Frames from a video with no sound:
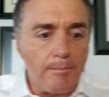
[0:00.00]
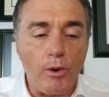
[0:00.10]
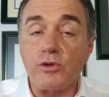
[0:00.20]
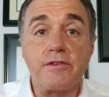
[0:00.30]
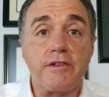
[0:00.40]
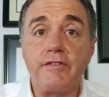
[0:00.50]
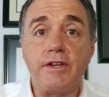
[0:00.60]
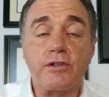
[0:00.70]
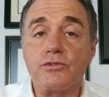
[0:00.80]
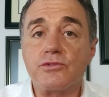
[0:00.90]
parts of the
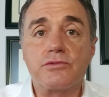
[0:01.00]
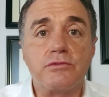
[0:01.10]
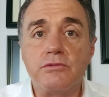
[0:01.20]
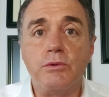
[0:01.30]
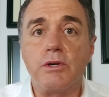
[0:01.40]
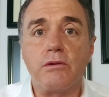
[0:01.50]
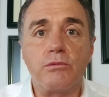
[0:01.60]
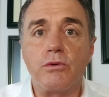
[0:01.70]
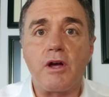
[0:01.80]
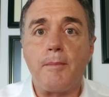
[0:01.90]
vehicles will
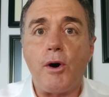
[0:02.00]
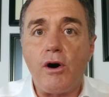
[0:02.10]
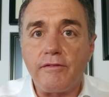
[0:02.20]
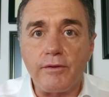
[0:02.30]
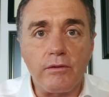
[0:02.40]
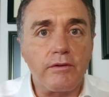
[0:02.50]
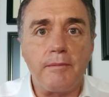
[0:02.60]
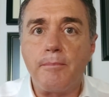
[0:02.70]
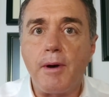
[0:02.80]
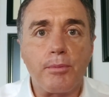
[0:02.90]
come off, or the
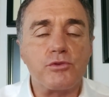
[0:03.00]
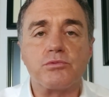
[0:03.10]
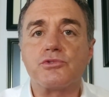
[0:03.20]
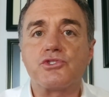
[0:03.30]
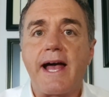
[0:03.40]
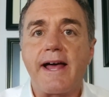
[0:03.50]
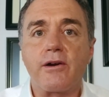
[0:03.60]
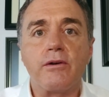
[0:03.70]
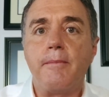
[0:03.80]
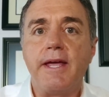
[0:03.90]
bumpers will
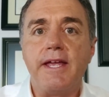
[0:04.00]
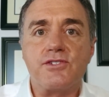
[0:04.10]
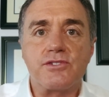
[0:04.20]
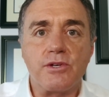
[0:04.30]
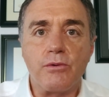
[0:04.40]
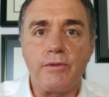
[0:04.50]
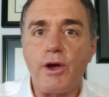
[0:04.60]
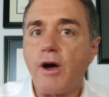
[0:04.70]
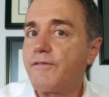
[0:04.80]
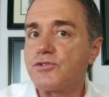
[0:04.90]
shatter, and so the
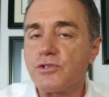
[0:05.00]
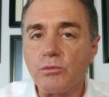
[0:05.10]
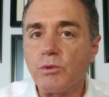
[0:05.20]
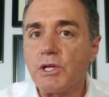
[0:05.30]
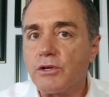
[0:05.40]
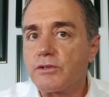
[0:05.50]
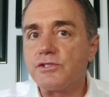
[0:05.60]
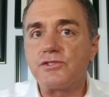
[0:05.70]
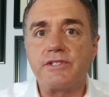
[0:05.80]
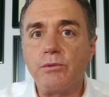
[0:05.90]
officer will look
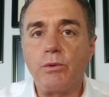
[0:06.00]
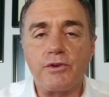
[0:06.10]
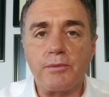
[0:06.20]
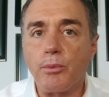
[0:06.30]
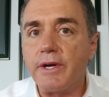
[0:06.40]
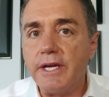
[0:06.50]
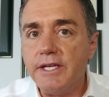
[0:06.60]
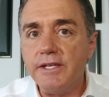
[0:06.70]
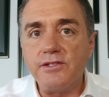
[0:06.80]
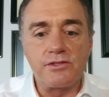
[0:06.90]
to see where debris
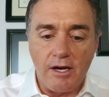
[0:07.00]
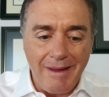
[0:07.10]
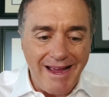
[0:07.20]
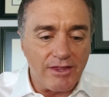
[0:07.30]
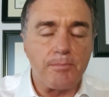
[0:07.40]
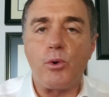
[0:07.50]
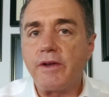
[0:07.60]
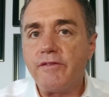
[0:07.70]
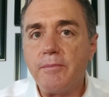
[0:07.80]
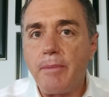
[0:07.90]
is at the
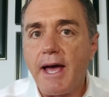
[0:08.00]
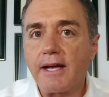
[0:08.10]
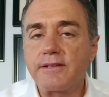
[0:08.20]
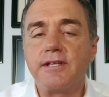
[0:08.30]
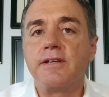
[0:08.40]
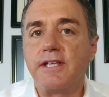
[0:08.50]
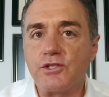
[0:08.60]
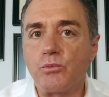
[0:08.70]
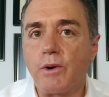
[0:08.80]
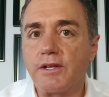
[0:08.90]
point of impact
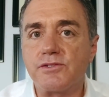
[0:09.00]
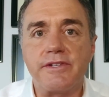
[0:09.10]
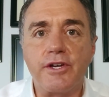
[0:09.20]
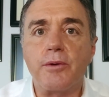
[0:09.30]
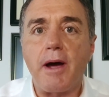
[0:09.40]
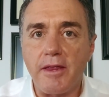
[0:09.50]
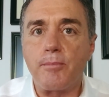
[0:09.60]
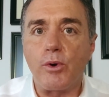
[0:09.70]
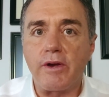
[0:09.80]
as well as nearby the point of